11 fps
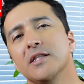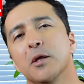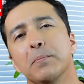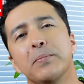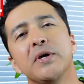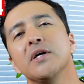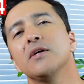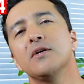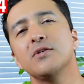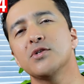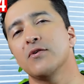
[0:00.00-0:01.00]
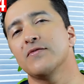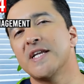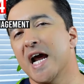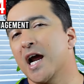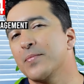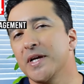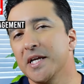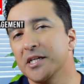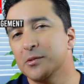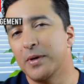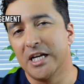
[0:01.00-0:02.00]
the pillars of
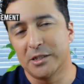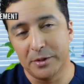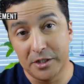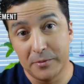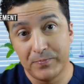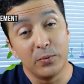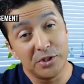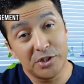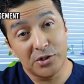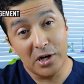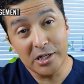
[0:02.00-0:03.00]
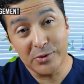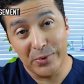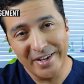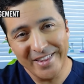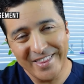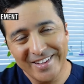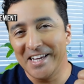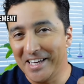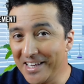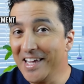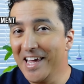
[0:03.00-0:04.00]
diabetes management which starts with
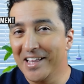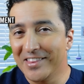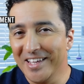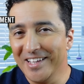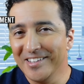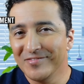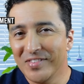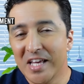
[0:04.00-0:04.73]
Eating Healthy,